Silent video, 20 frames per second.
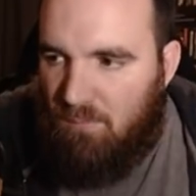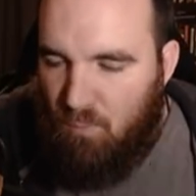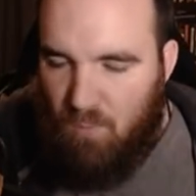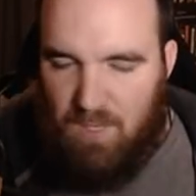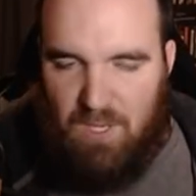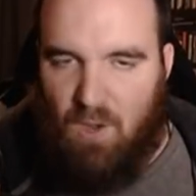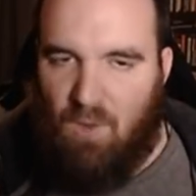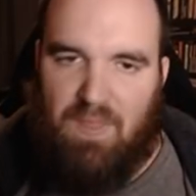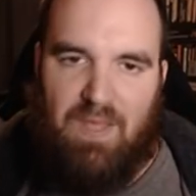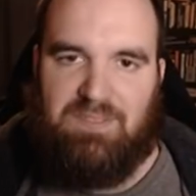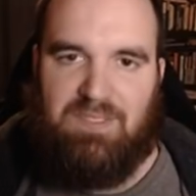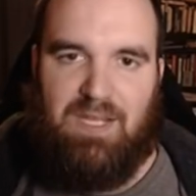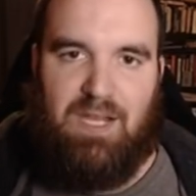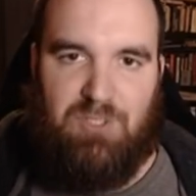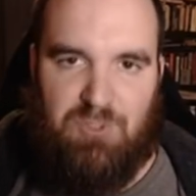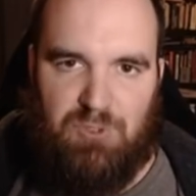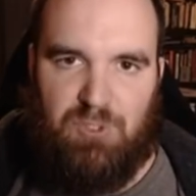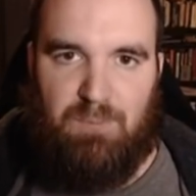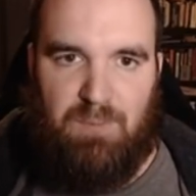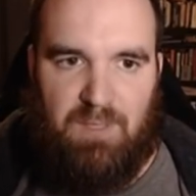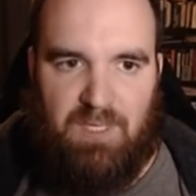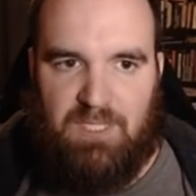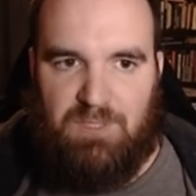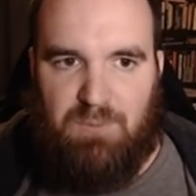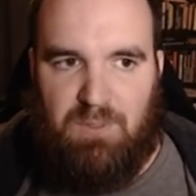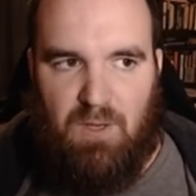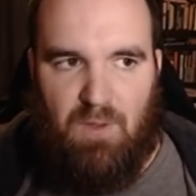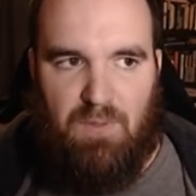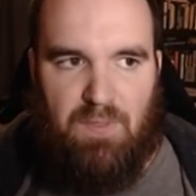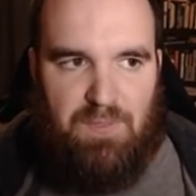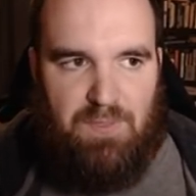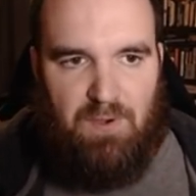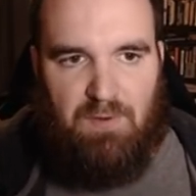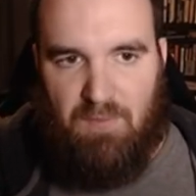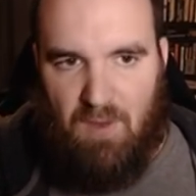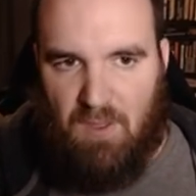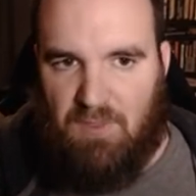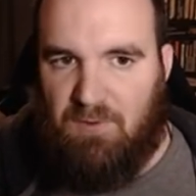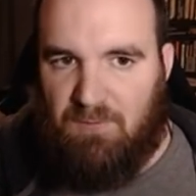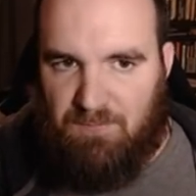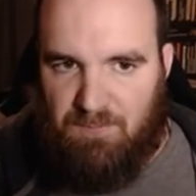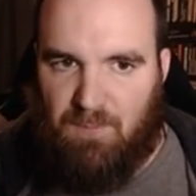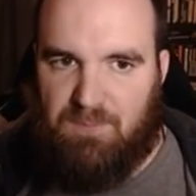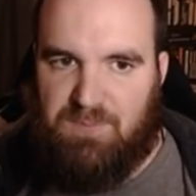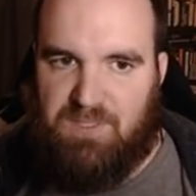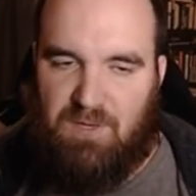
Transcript: We know that's not true because we know that there are other films